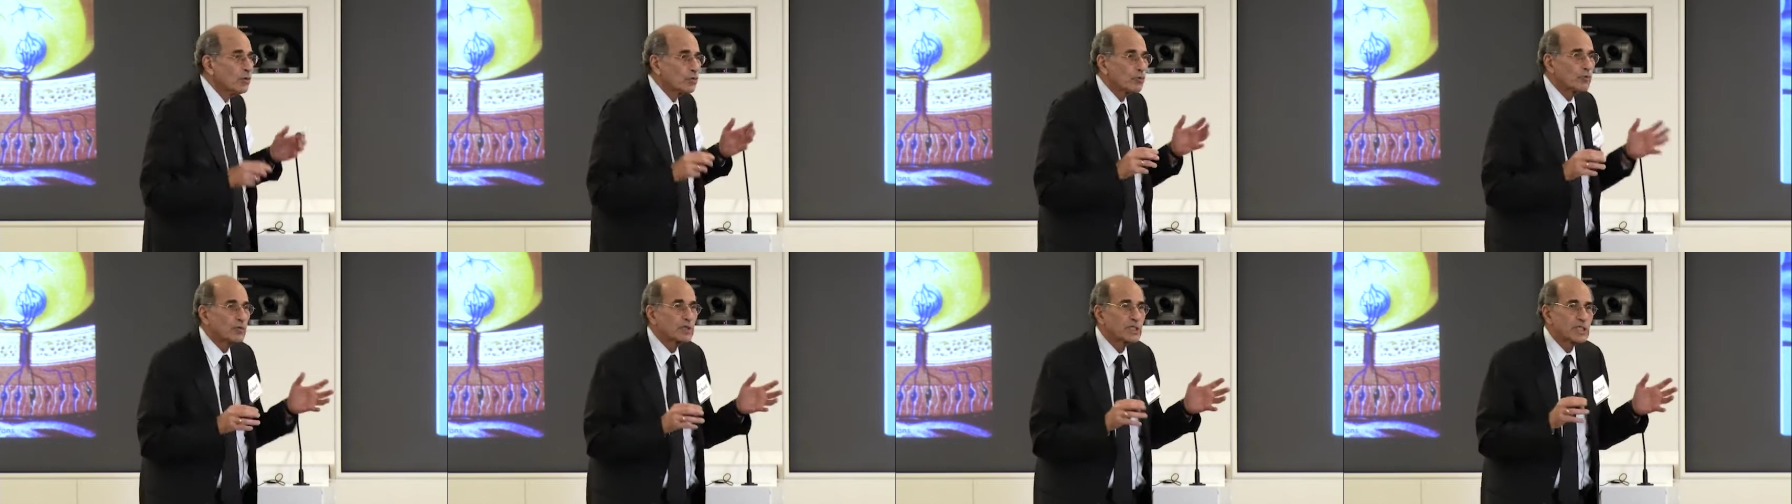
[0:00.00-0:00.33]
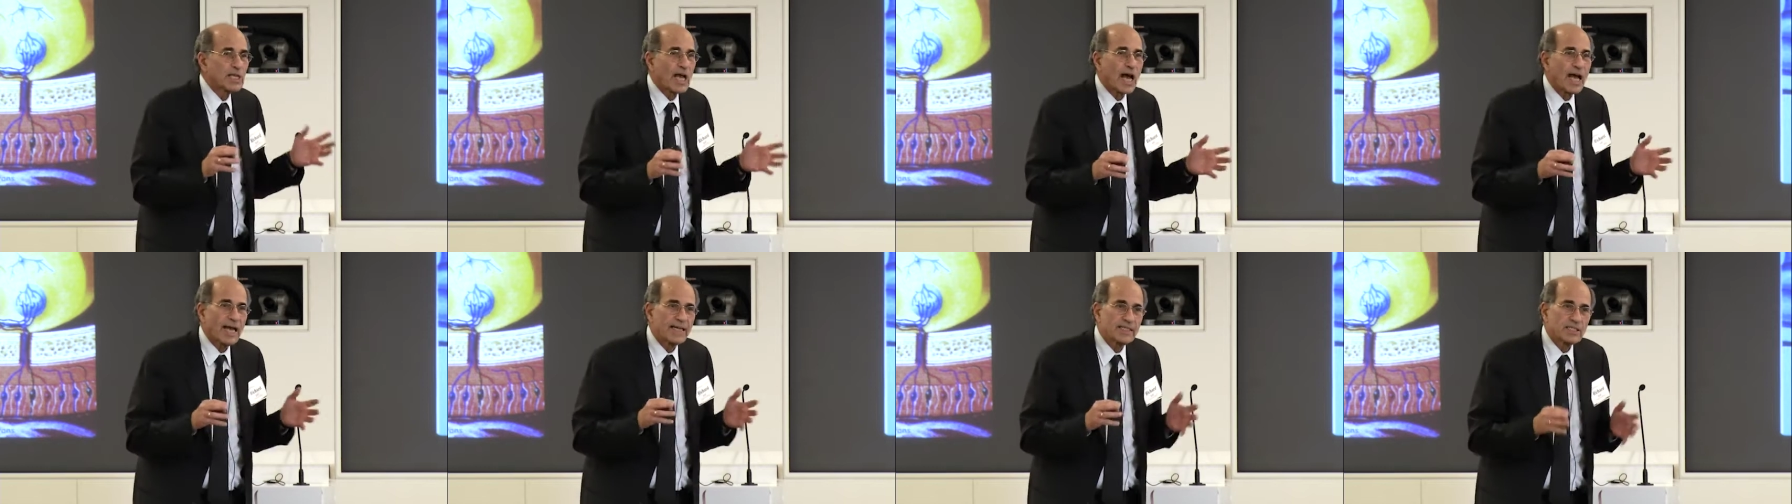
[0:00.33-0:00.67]

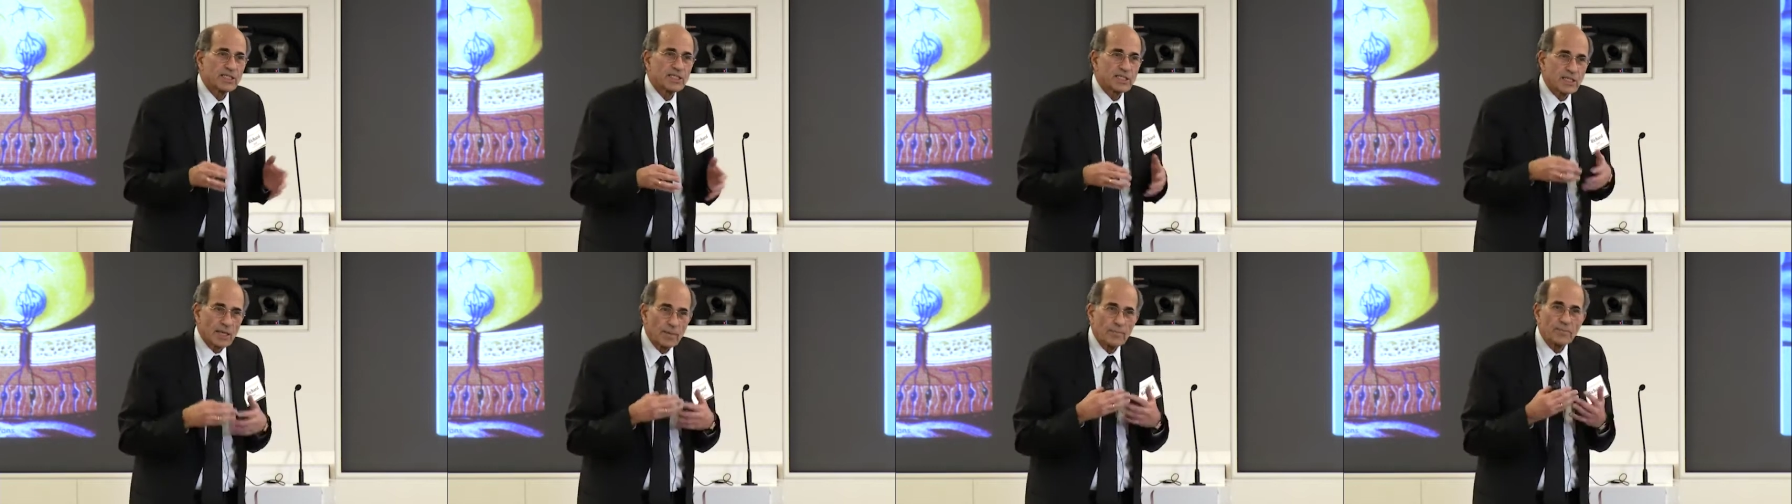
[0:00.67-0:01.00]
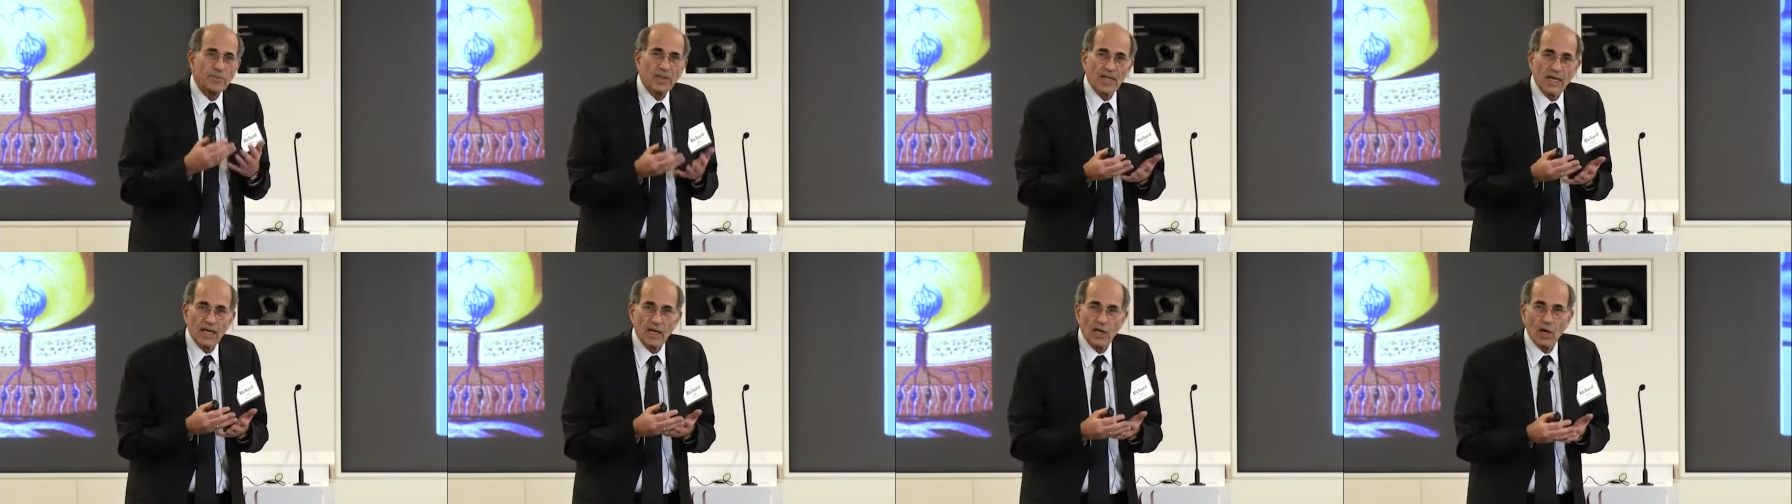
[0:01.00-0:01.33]
resides
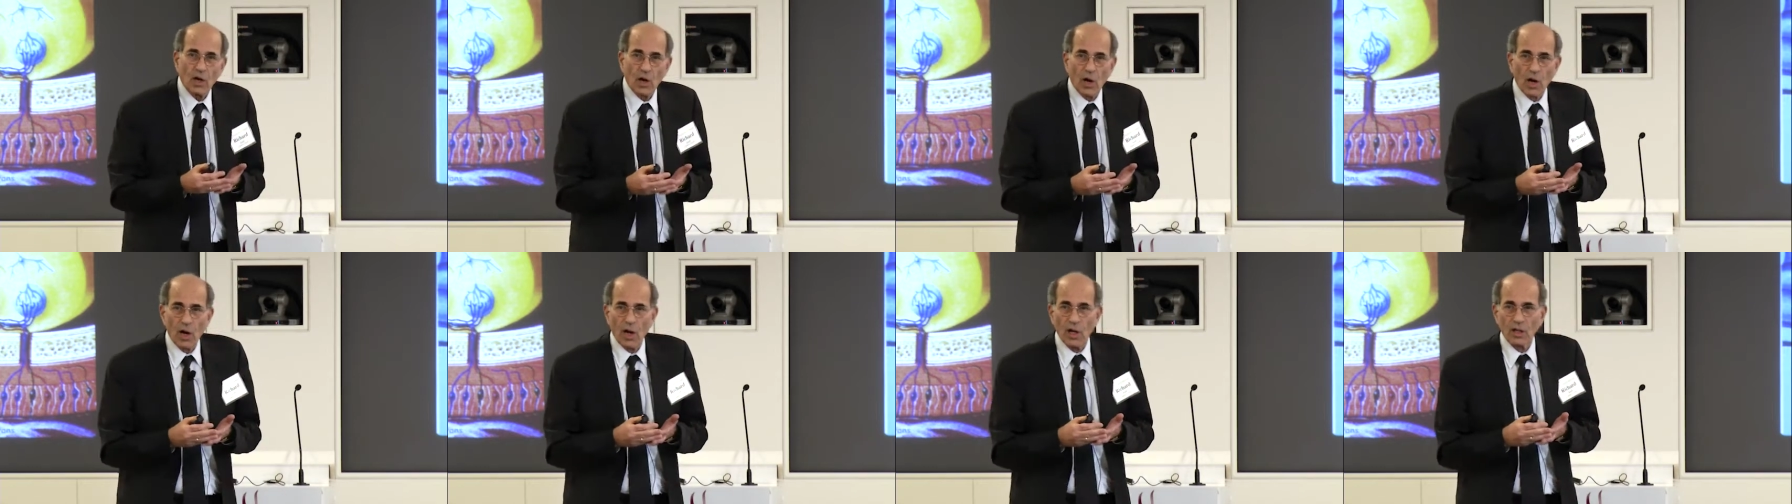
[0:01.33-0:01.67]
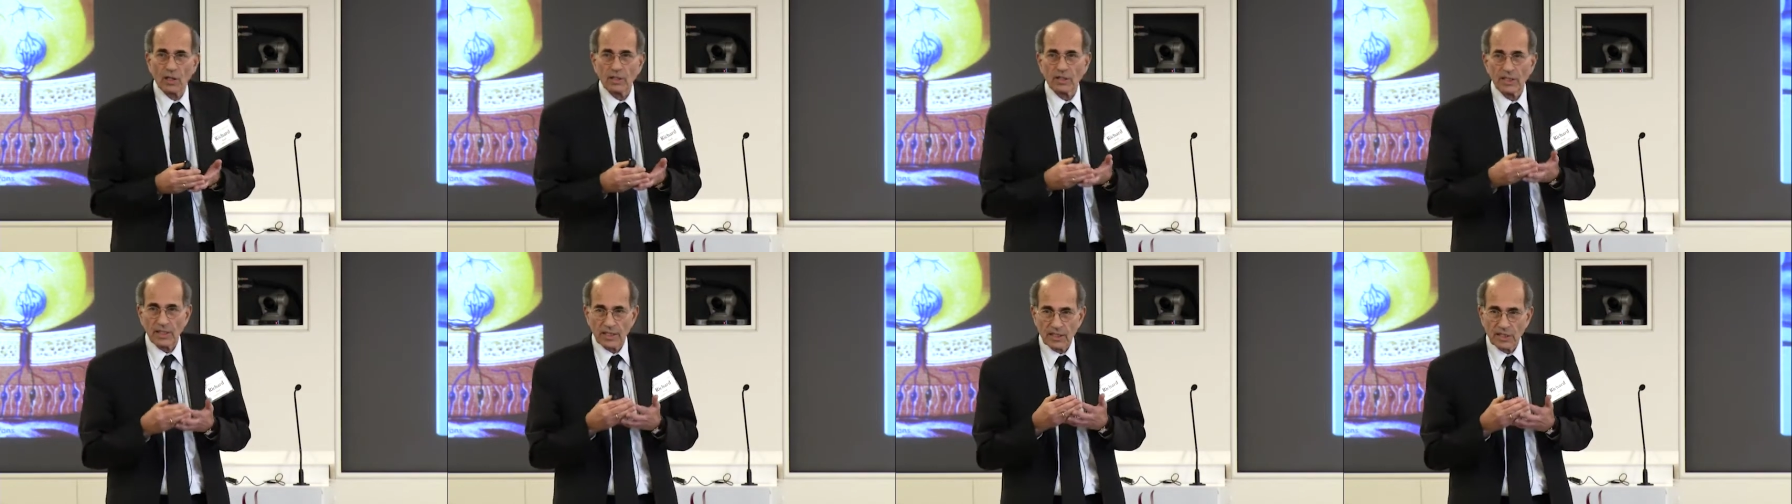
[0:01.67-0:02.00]
something
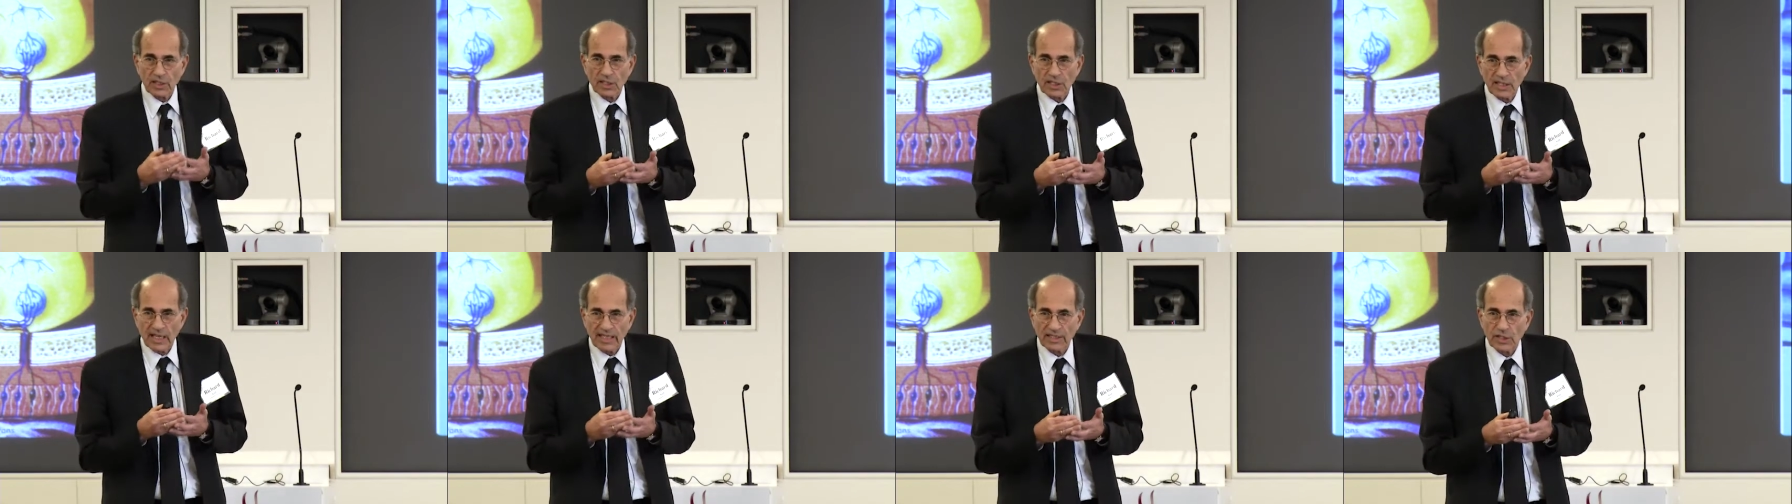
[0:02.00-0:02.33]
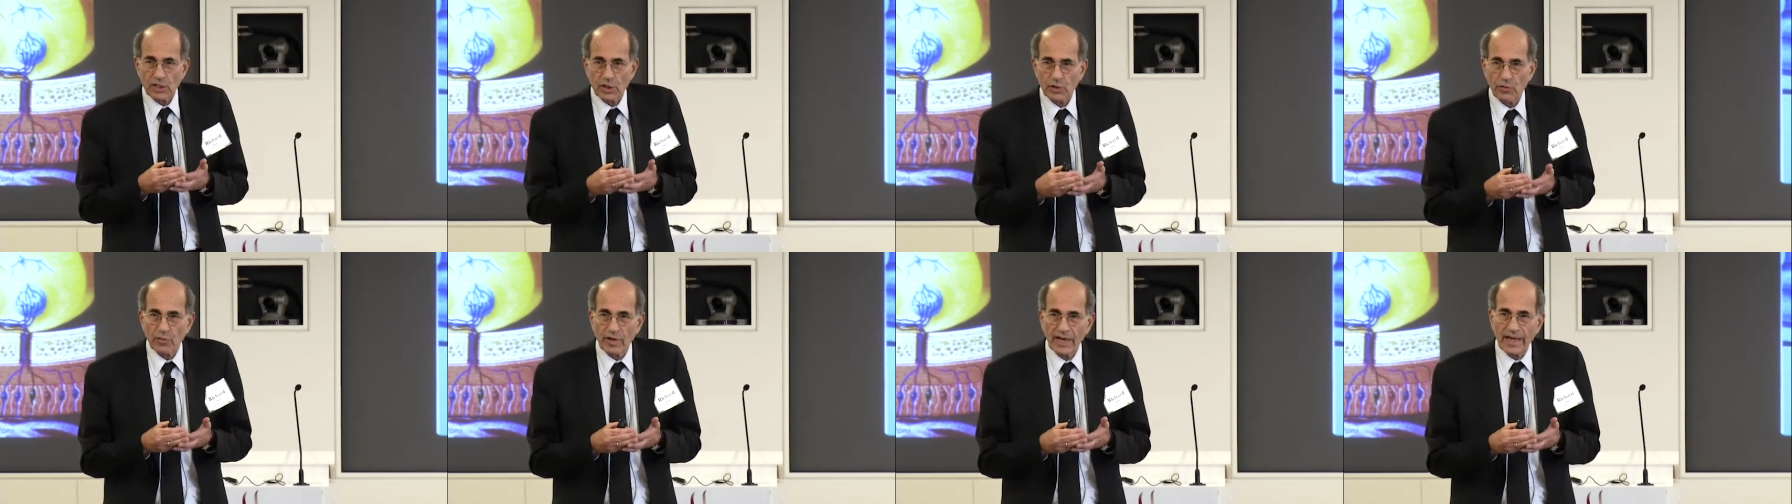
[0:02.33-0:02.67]
called a
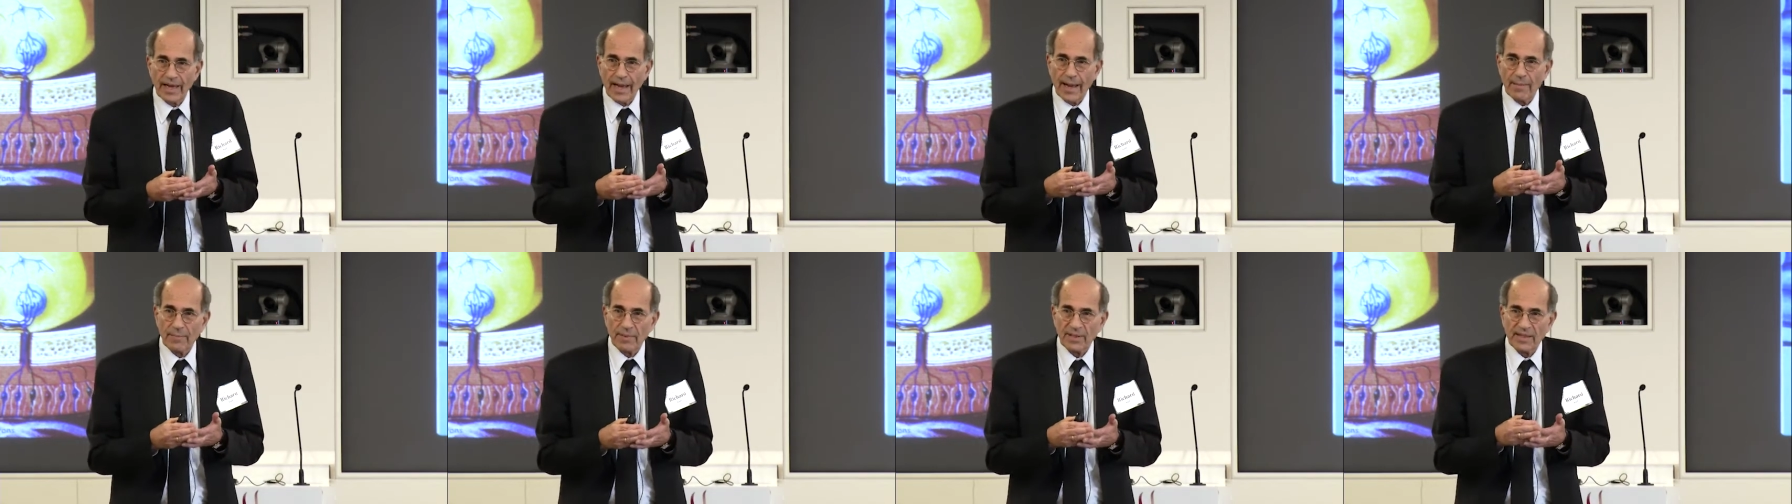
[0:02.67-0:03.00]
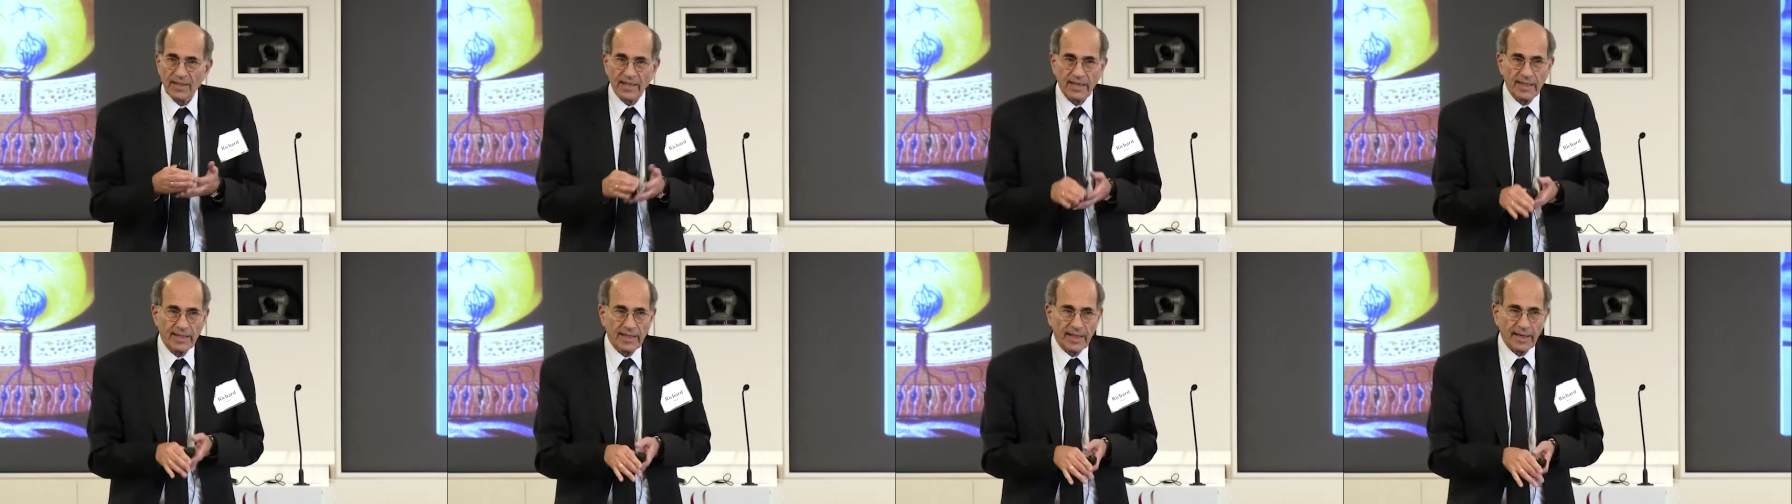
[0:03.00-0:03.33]
sensory
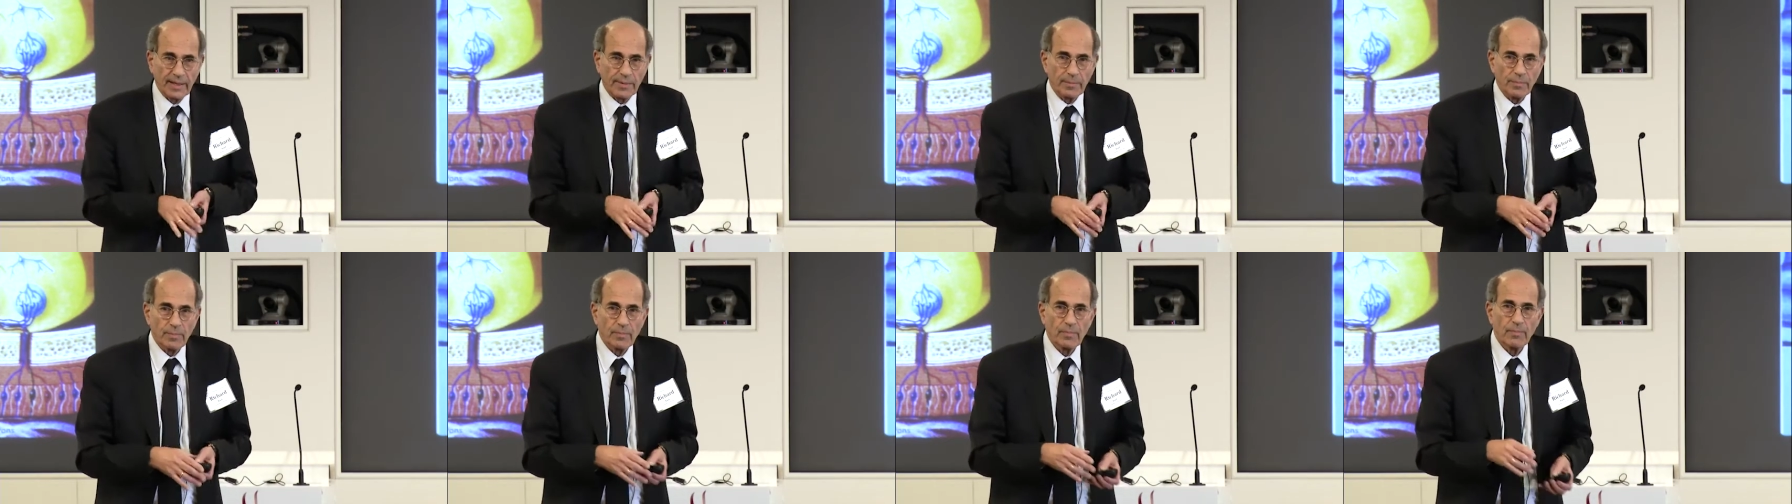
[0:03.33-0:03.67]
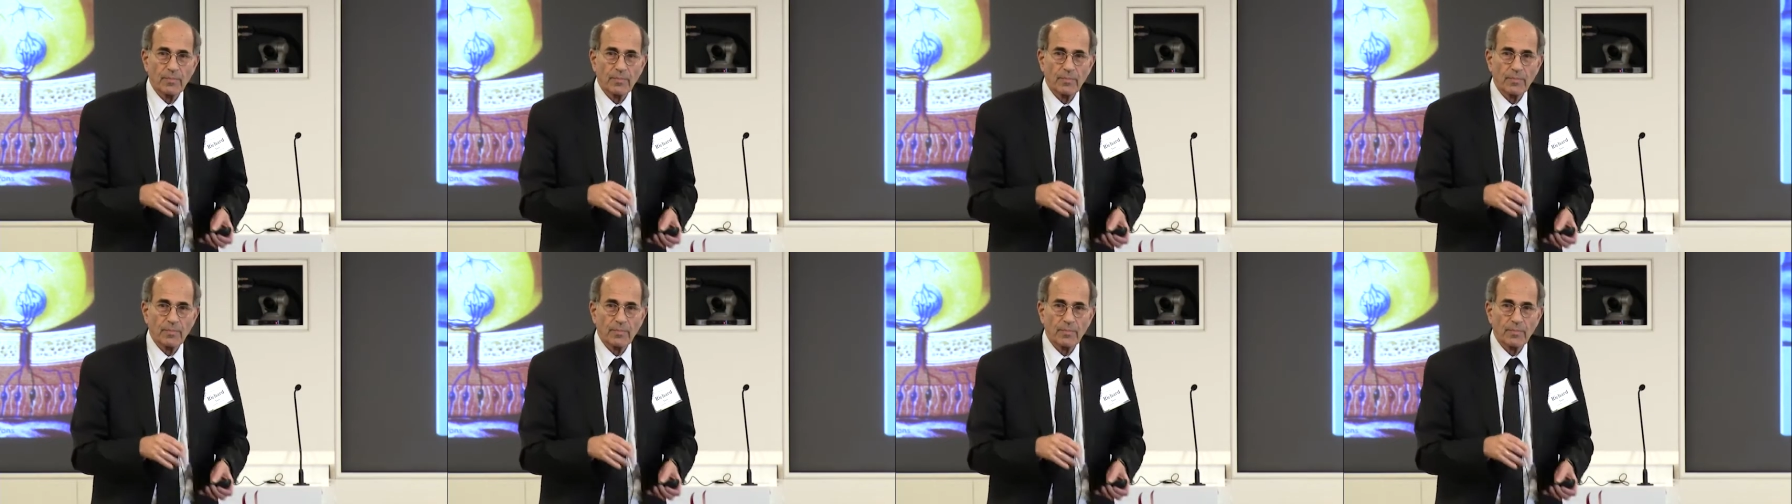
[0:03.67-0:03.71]
epithelium.